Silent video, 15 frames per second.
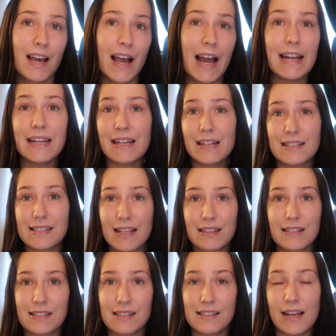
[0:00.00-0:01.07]
I need to set
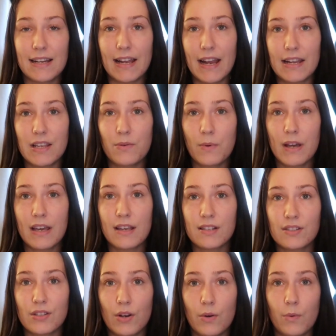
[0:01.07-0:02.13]
this aside anyway,
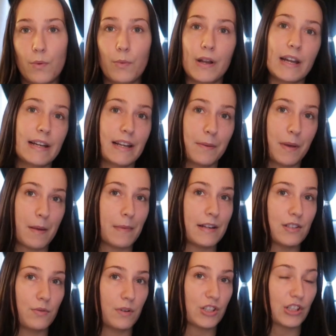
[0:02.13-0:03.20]
so when I need to pay my
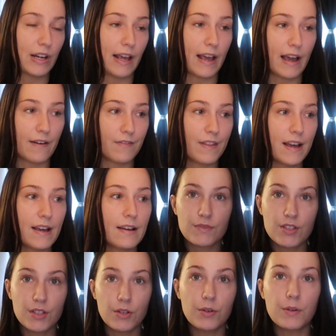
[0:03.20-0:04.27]
tuition I have that.
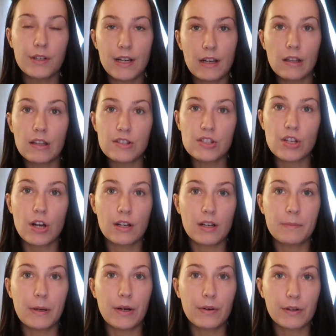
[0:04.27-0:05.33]
So now let's talk
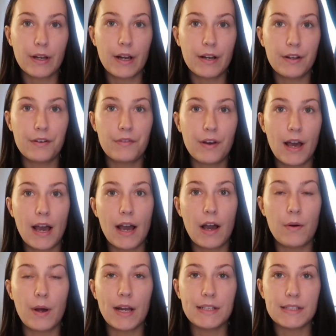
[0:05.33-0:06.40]
about kind of
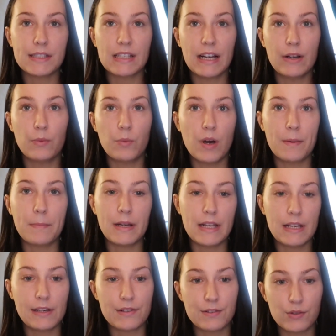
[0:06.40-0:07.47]
how I decide what
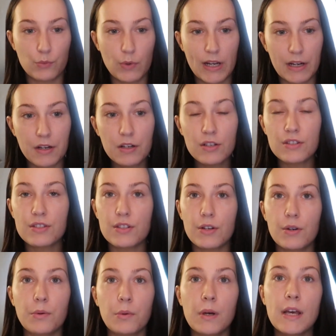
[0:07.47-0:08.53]
money goes where.
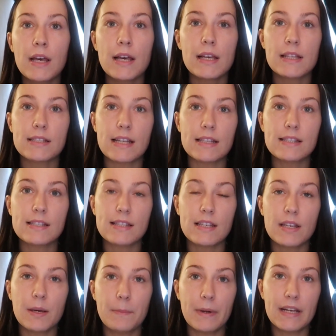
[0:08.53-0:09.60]
So since
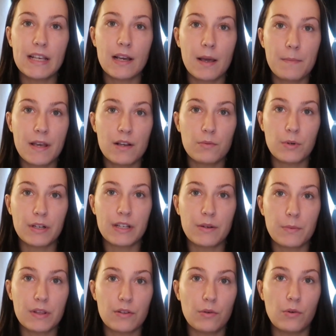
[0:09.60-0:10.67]
the money I make
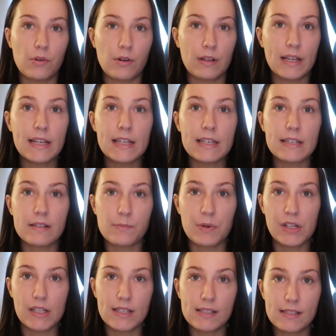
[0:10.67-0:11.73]
working with the older lady is
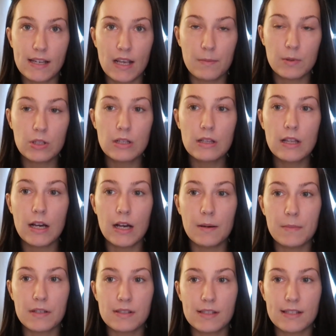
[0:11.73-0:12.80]
pretty stable,
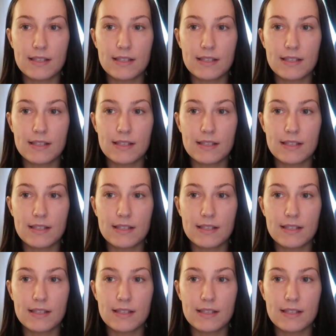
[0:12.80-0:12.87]
it's the